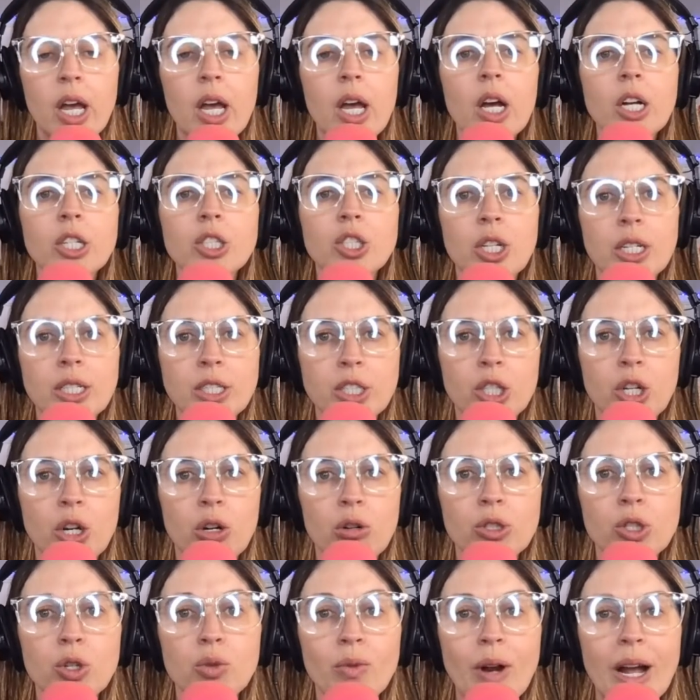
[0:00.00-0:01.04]
Just go
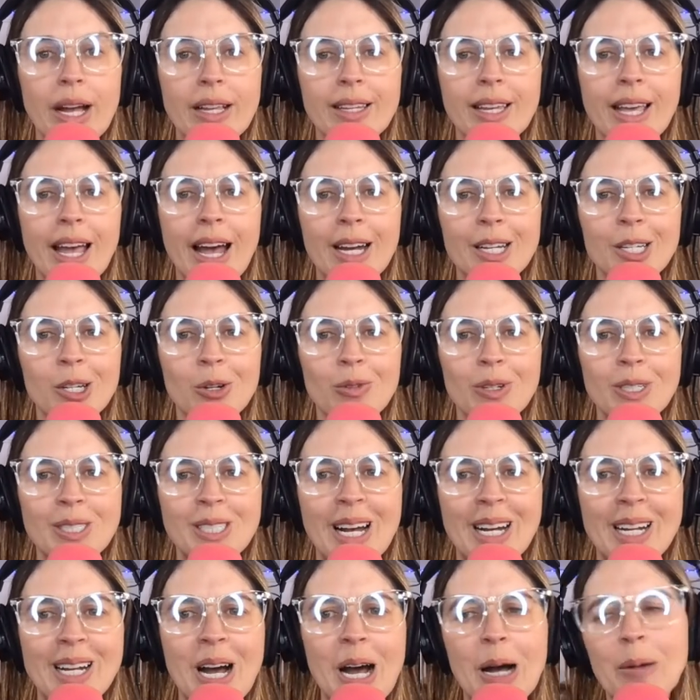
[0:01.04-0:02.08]
to
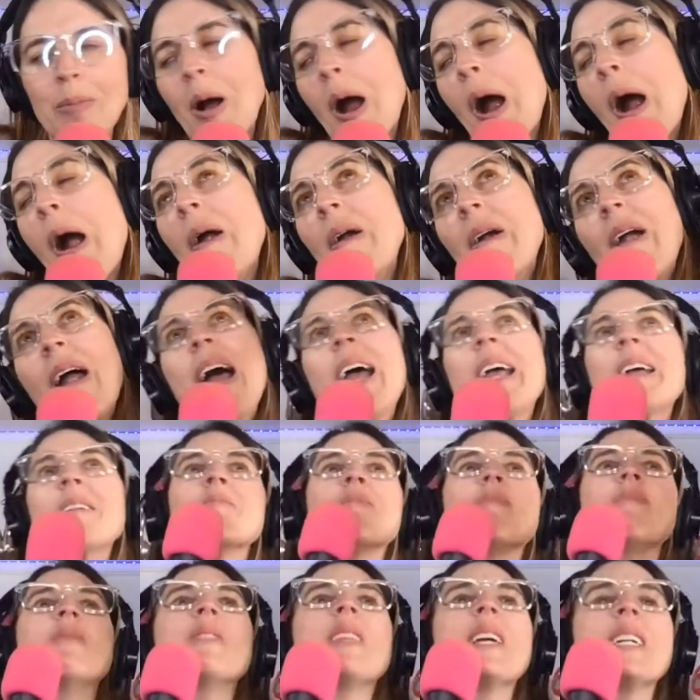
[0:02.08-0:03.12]
radleyacura.com. All right
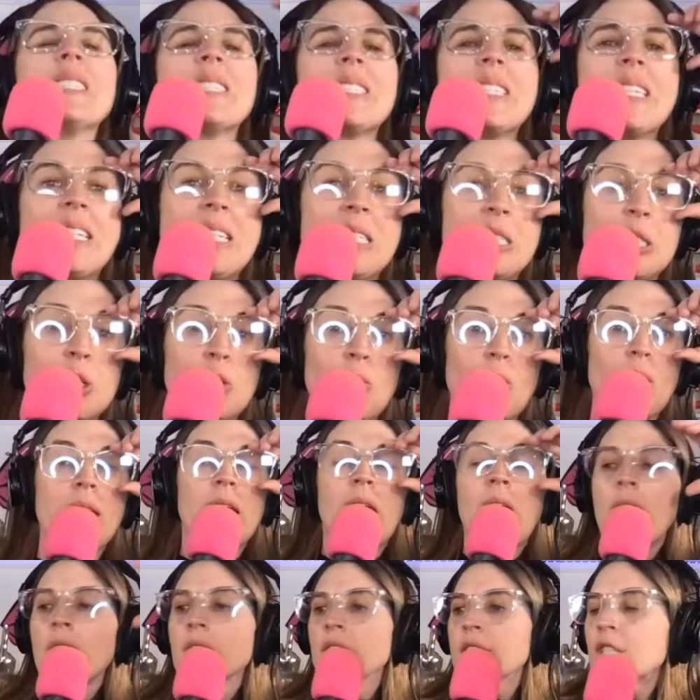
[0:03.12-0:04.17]
let's get into it.
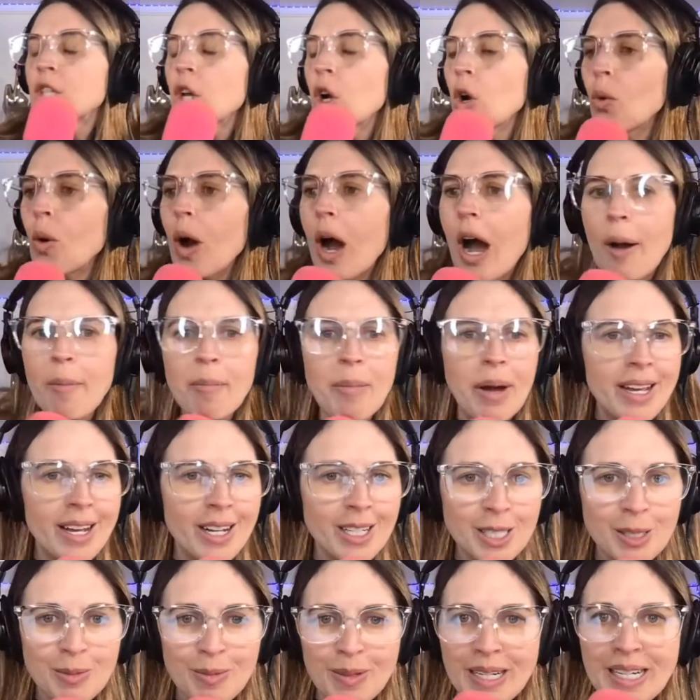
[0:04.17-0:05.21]
So, uh, my
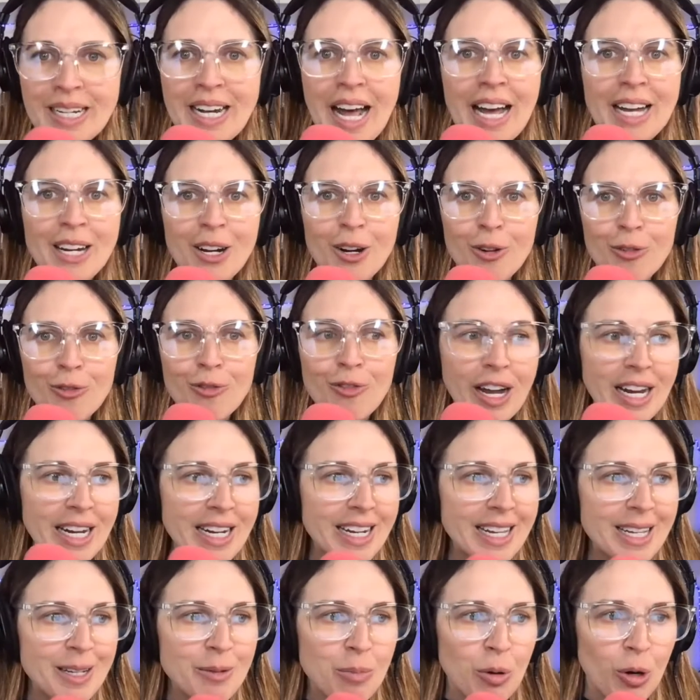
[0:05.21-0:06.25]
husband and I are
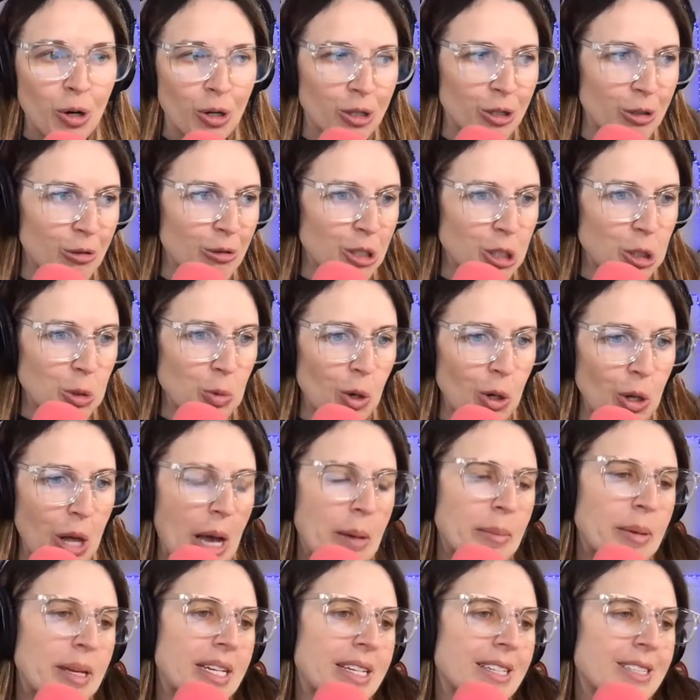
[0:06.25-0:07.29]
fighting per usual.
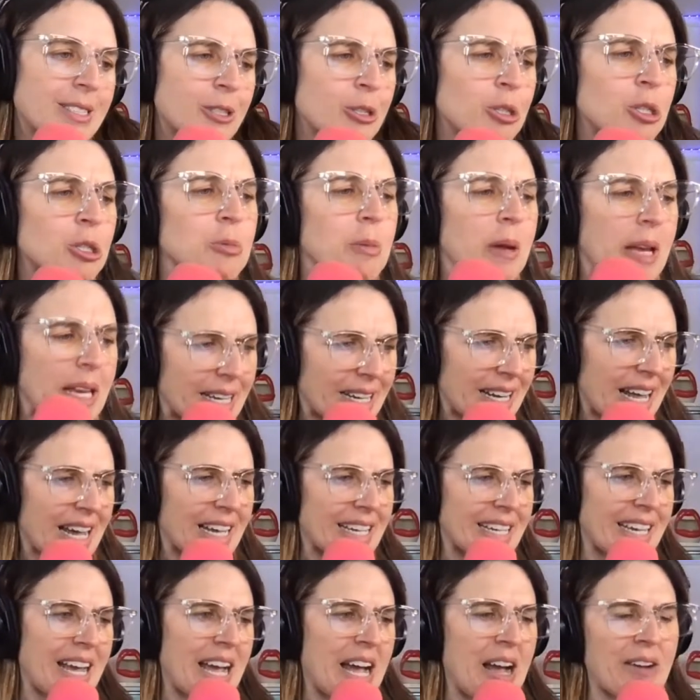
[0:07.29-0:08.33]
I mean, do Schman and
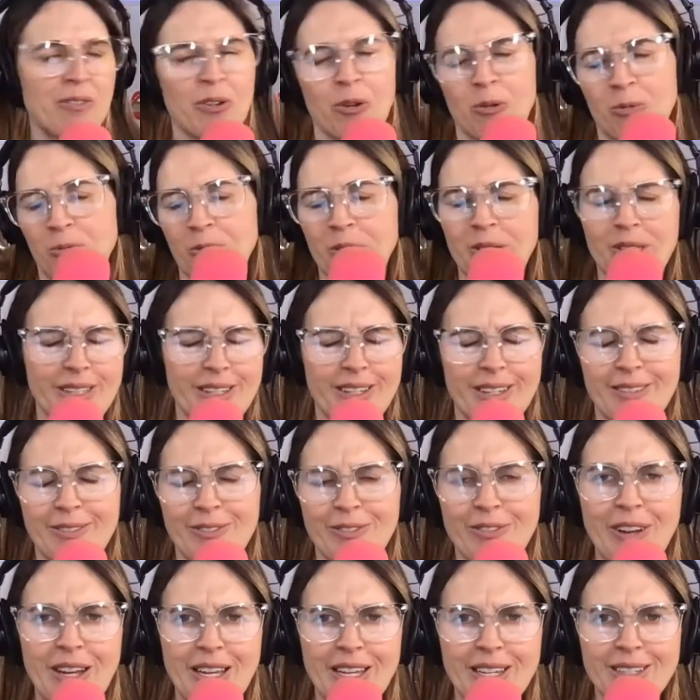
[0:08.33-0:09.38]
I ever really
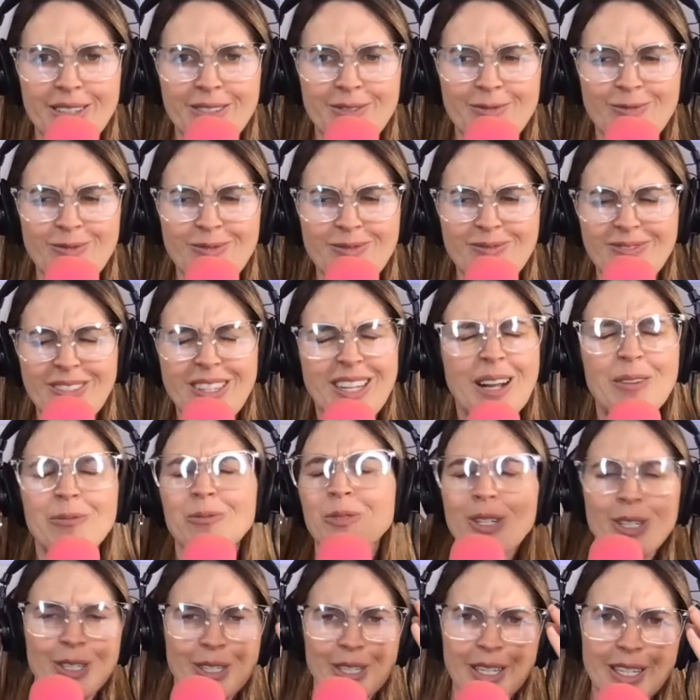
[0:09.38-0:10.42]
fight? Mm, not
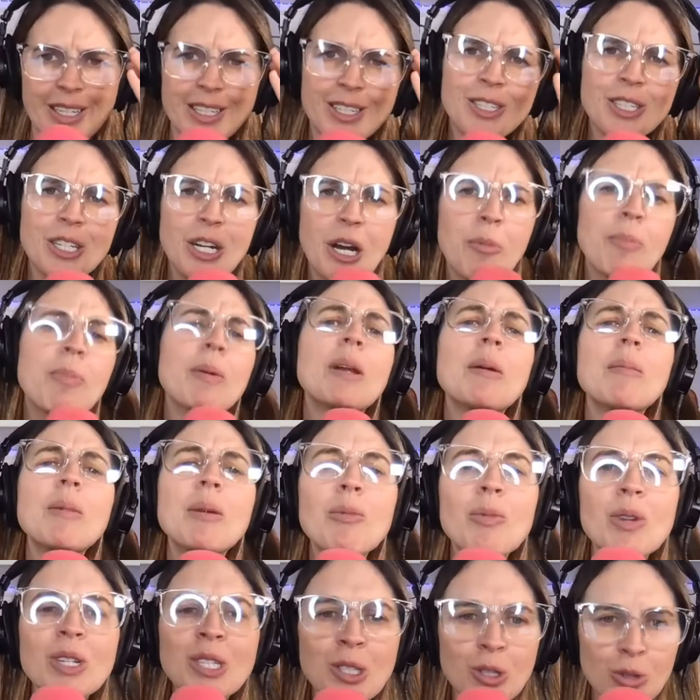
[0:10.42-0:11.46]
really, you know, but I
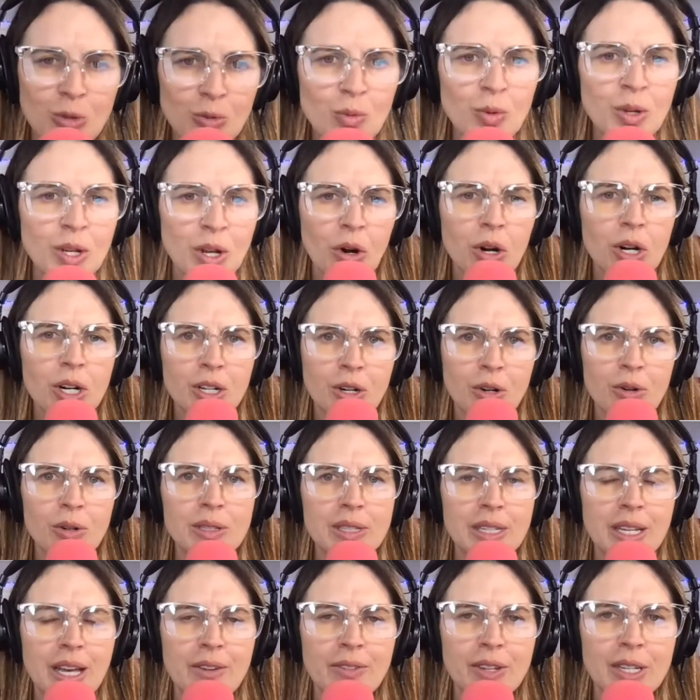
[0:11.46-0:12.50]
mean, we do, we are
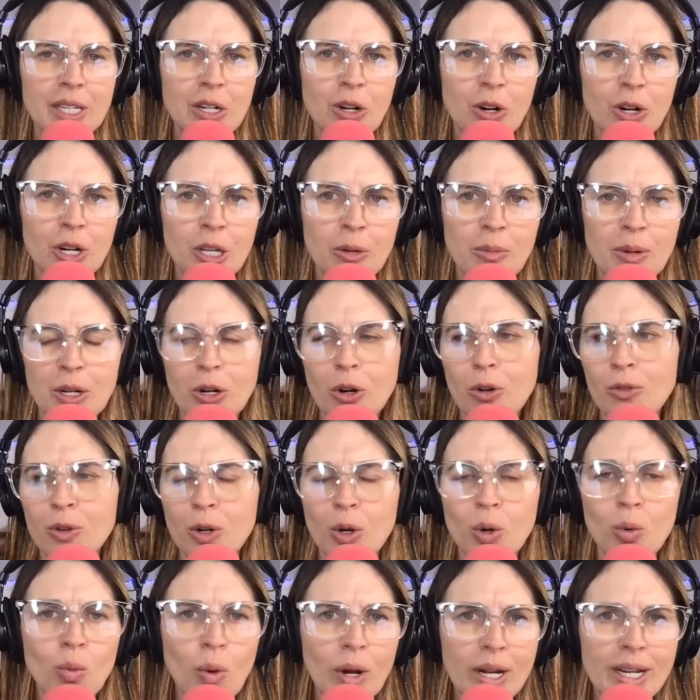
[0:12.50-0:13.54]
currently having an argument over
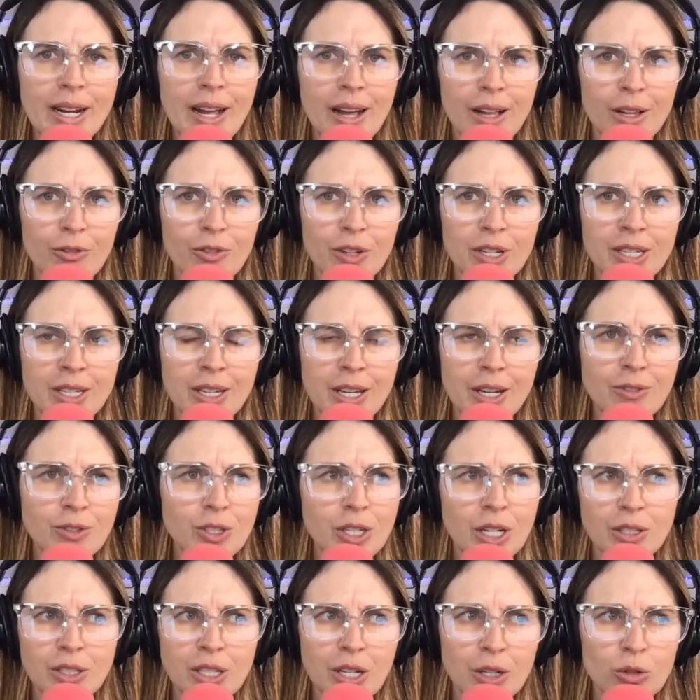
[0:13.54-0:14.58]
a white elephant gift.
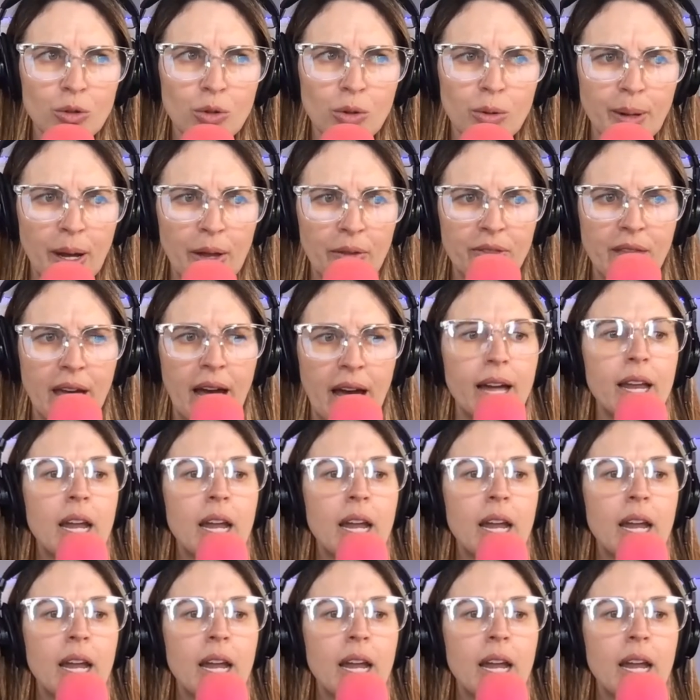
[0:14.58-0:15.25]
I'll tell you about that.